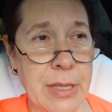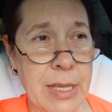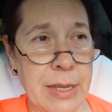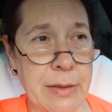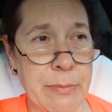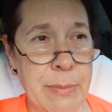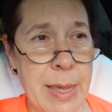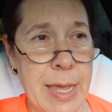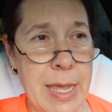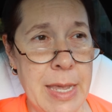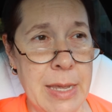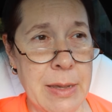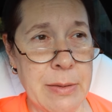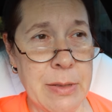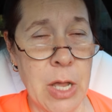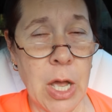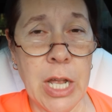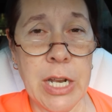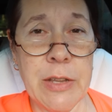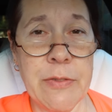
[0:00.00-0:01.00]
They may
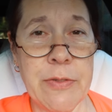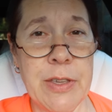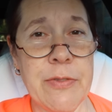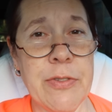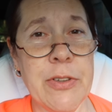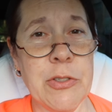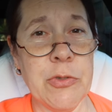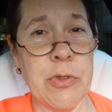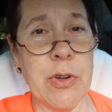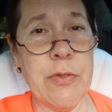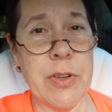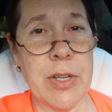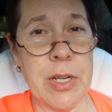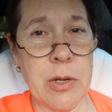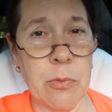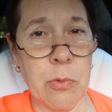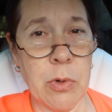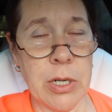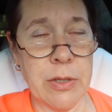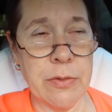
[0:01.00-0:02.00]
not have even driven
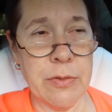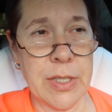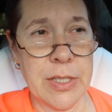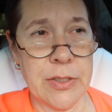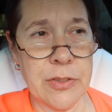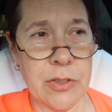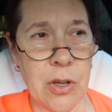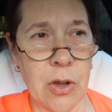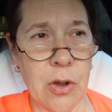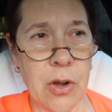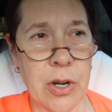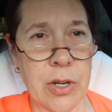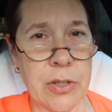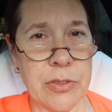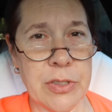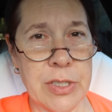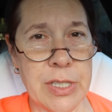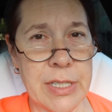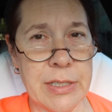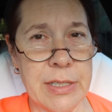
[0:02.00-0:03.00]
in one of these
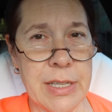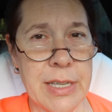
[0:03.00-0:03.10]
cars.